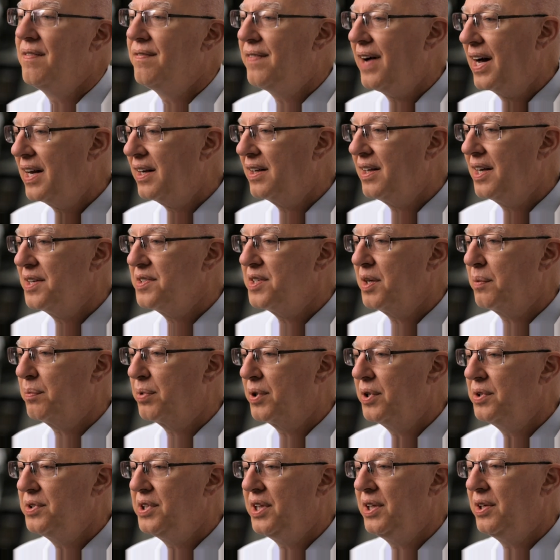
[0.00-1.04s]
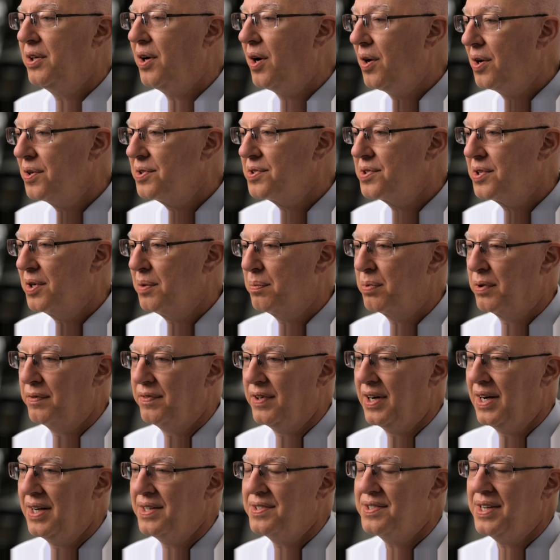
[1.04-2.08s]
Vitalizing Protein also
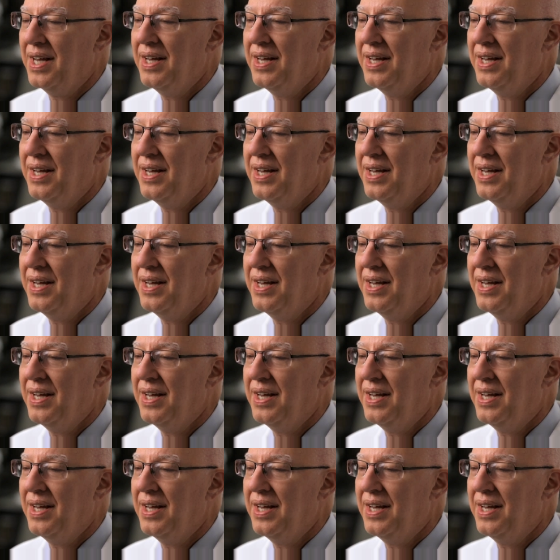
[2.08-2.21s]
provides